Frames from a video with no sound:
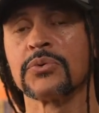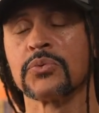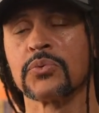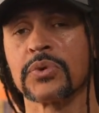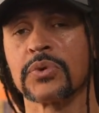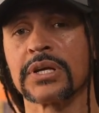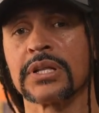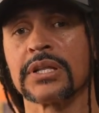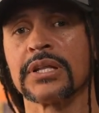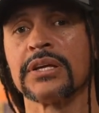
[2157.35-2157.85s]

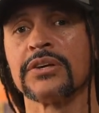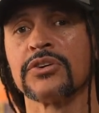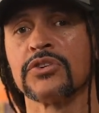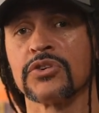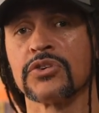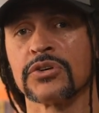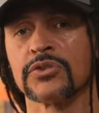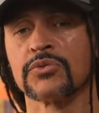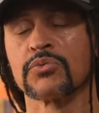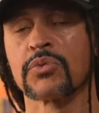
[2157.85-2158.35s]
really
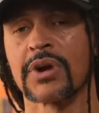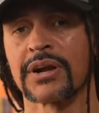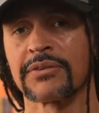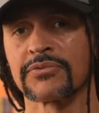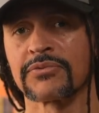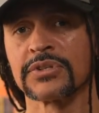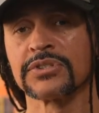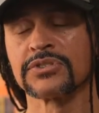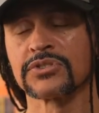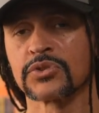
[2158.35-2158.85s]
good
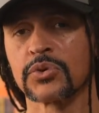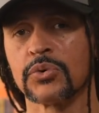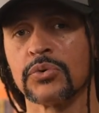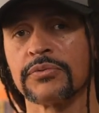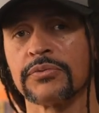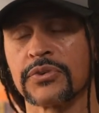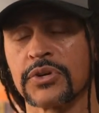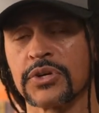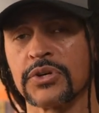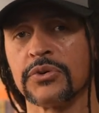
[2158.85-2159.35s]
reference tool
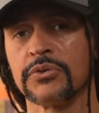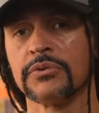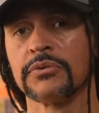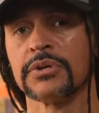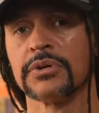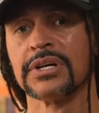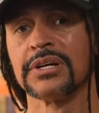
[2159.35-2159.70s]
for you.